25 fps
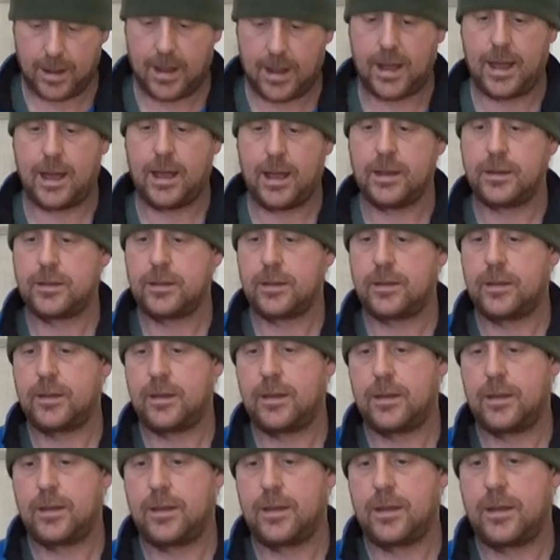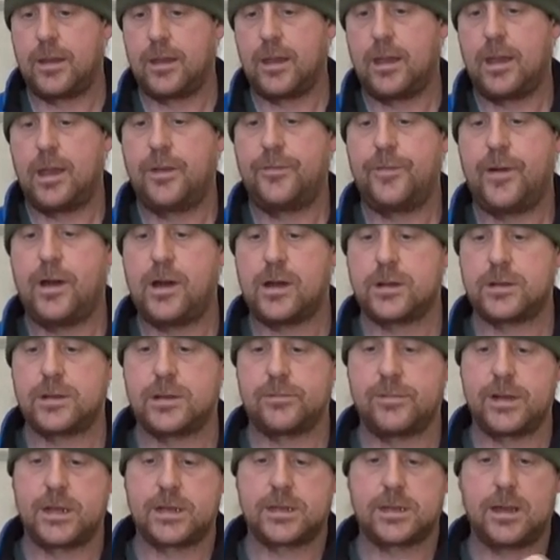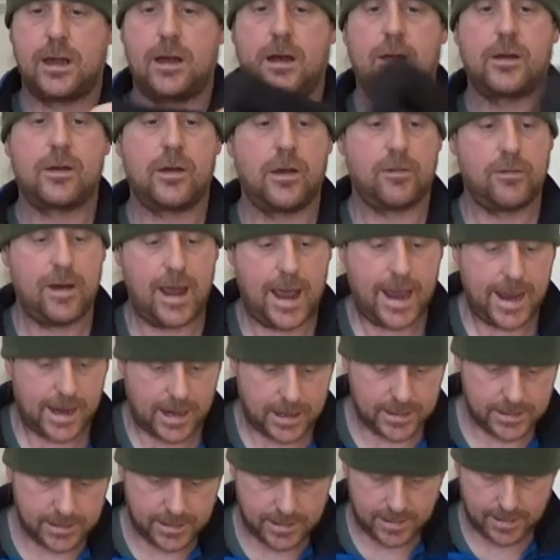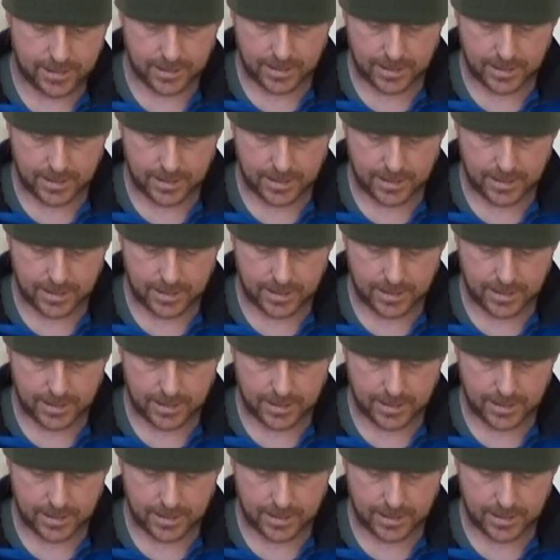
and if Arc'teryx are correct